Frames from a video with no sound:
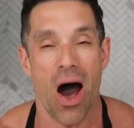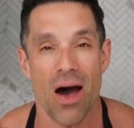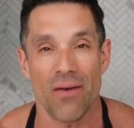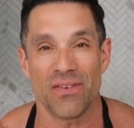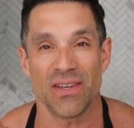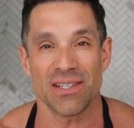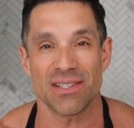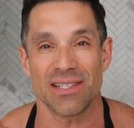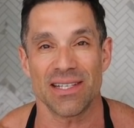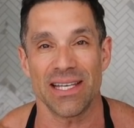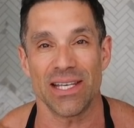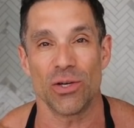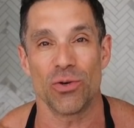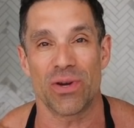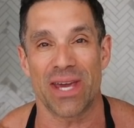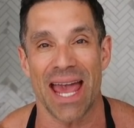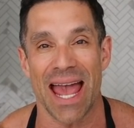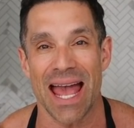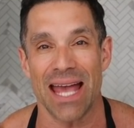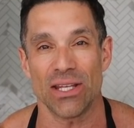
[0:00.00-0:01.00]
Obviously,
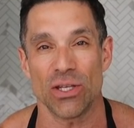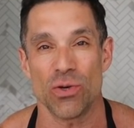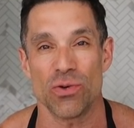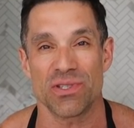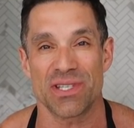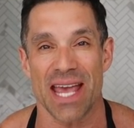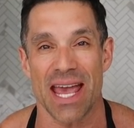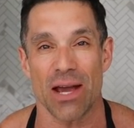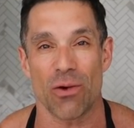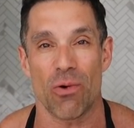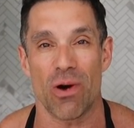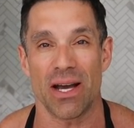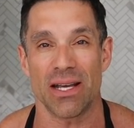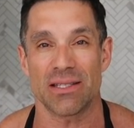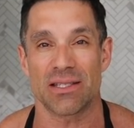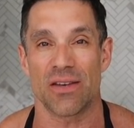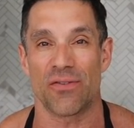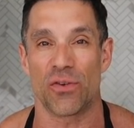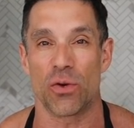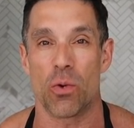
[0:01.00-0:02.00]
you can't use egg
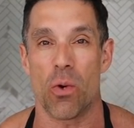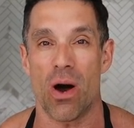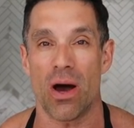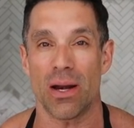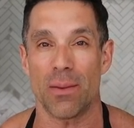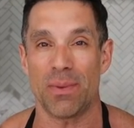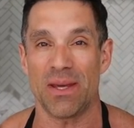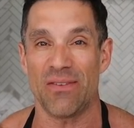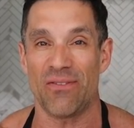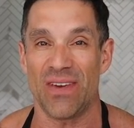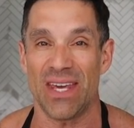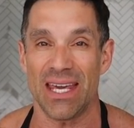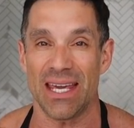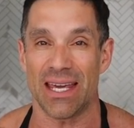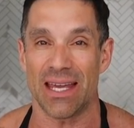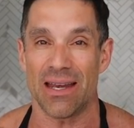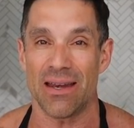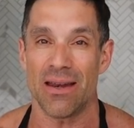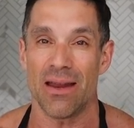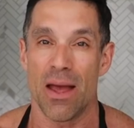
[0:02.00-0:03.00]
whites if you want to be
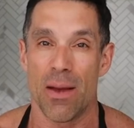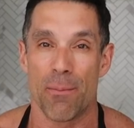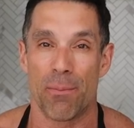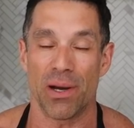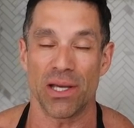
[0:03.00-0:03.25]
vegan,